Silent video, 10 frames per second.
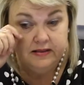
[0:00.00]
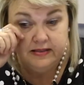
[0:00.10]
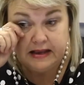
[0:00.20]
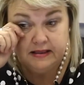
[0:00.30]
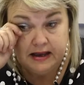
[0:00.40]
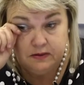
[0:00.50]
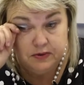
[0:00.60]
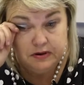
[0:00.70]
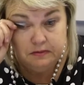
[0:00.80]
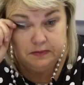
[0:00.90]
That
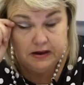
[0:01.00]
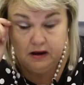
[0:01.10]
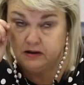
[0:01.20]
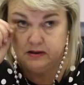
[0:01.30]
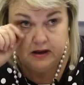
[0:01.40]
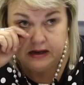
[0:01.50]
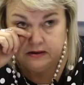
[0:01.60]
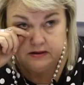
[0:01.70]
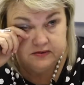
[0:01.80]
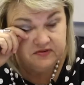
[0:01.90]
wouldn't be on the
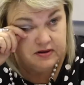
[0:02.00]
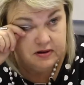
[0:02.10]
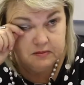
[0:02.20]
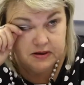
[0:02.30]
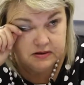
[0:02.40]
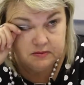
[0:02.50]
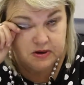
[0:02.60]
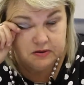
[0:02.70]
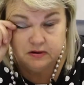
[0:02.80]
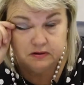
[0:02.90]
undefended
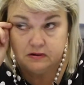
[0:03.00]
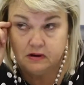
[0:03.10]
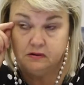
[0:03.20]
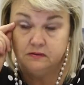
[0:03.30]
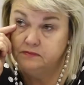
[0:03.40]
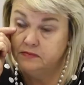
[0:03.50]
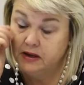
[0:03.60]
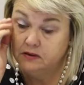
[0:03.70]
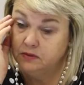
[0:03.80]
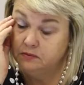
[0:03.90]
matrimonial roll.
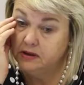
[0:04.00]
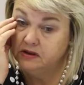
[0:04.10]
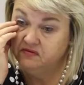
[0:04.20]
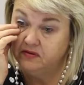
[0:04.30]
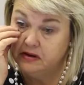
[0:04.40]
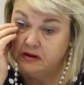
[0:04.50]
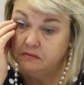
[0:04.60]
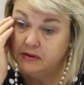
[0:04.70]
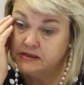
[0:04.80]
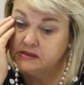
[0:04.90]
That would be a defended
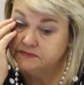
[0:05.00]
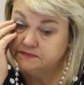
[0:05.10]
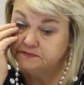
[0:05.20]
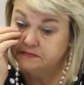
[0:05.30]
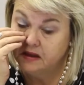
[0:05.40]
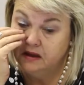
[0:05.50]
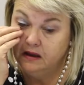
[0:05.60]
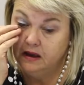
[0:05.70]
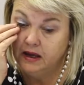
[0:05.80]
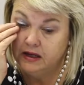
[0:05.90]
matter.
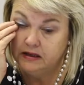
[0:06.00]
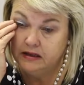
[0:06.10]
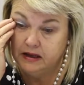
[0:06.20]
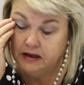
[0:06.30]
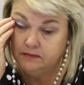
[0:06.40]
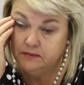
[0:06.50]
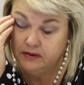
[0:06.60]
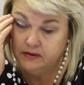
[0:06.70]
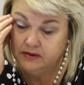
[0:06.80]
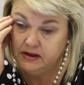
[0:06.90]
And
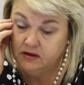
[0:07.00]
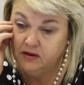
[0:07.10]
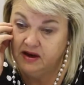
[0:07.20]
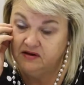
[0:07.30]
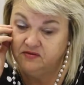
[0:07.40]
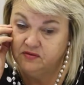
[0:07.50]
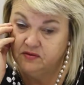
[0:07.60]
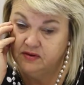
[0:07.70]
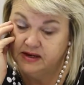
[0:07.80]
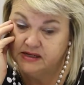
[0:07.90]
then you have
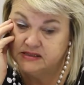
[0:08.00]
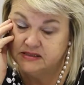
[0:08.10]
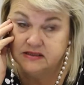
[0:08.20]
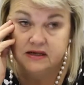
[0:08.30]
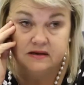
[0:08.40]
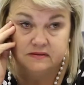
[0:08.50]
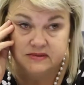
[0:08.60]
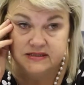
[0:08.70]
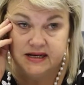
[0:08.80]
to, as Ms.